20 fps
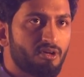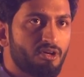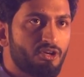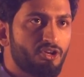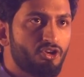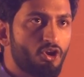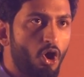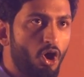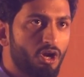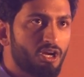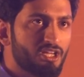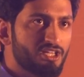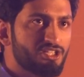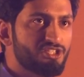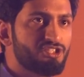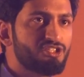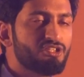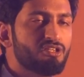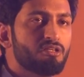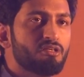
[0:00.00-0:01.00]

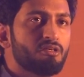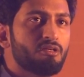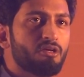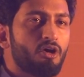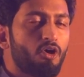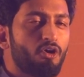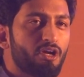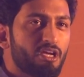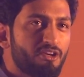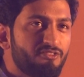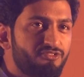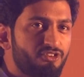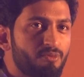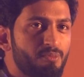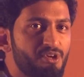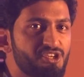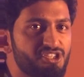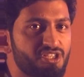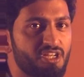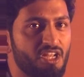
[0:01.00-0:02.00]
knowledge or
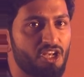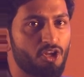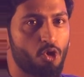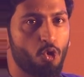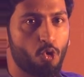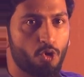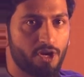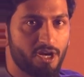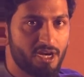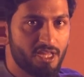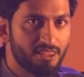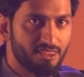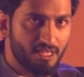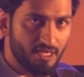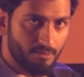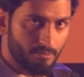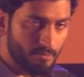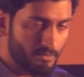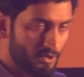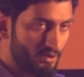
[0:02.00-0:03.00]
information encoded in
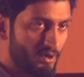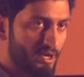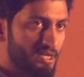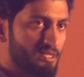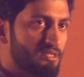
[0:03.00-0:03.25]
them, right?